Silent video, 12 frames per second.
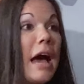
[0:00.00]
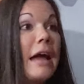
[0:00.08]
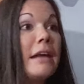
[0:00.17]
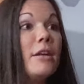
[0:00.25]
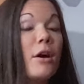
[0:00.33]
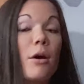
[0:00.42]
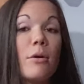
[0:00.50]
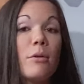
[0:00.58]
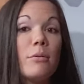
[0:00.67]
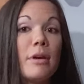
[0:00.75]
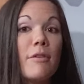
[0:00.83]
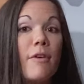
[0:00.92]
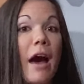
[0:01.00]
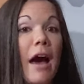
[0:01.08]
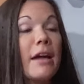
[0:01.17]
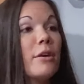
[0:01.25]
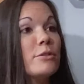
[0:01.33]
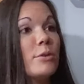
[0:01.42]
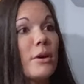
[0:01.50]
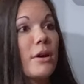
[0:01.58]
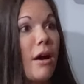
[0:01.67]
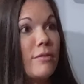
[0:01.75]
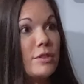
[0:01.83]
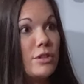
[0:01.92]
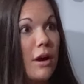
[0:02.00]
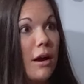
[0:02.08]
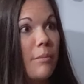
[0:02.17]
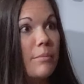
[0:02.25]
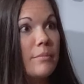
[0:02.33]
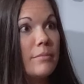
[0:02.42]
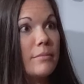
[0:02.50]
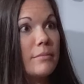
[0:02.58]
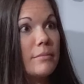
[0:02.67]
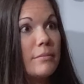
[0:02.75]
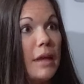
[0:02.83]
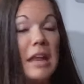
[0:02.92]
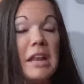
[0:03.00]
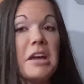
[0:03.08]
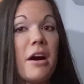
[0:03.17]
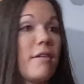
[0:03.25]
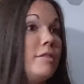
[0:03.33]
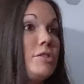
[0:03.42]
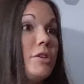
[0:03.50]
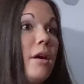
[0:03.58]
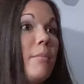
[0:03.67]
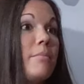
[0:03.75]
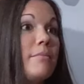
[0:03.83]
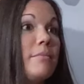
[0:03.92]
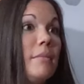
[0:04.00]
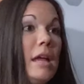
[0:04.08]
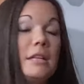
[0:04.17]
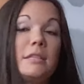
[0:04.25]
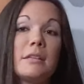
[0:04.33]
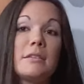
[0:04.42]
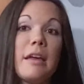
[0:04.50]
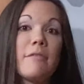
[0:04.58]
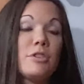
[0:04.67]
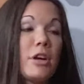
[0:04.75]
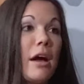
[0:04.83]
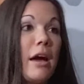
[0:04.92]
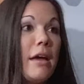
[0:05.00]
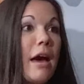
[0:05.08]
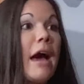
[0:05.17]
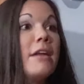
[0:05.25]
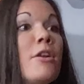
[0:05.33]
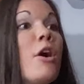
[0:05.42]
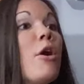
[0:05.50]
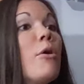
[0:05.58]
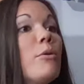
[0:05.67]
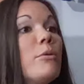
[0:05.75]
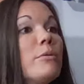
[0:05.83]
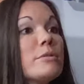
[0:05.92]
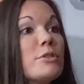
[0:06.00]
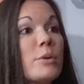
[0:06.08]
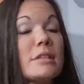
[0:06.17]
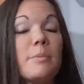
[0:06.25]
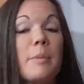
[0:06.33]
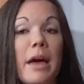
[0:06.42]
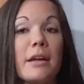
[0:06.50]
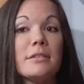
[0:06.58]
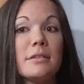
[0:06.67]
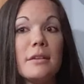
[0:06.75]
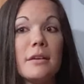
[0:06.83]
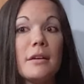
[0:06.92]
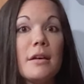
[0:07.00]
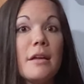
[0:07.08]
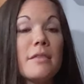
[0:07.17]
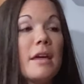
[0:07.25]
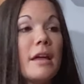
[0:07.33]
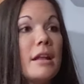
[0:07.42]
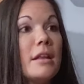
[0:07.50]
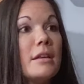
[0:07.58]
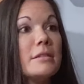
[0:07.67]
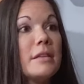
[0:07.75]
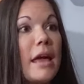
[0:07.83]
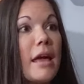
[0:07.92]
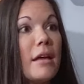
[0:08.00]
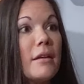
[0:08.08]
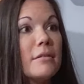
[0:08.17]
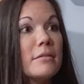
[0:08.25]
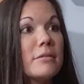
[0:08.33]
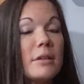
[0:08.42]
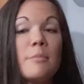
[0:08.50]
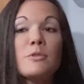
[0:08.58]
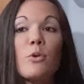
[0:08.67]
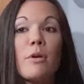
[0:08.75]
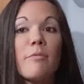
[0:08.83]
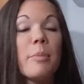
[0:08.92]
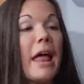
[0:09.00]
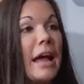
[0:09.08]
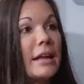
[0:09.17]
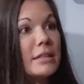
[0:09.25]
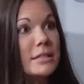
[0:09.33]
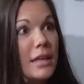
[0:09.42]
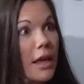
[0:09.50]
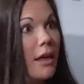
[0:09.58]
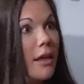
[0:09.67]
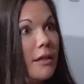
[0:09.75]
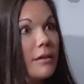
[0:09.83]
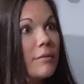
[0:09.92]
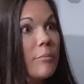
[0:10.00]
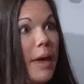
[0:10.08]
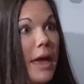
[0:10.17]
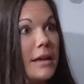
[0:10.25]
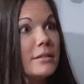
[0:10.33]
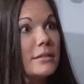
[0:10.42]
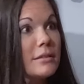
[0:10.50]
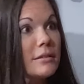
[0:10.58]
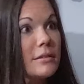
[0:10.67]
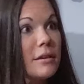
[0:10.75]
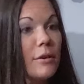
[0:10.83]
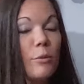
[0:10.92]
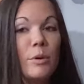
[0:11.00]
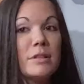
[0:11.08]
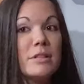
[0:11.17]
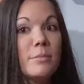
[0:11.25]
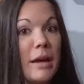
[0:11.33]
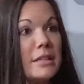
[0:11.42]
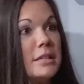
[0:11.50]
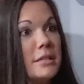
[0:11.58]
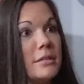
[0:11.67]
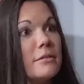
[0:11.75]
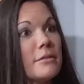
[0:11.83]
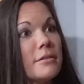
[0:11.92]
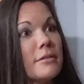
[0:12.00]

I know if I go to a coffee shop, any coffee shop, and it says they have chai, know to expect that it is some sort of black tea base with spices.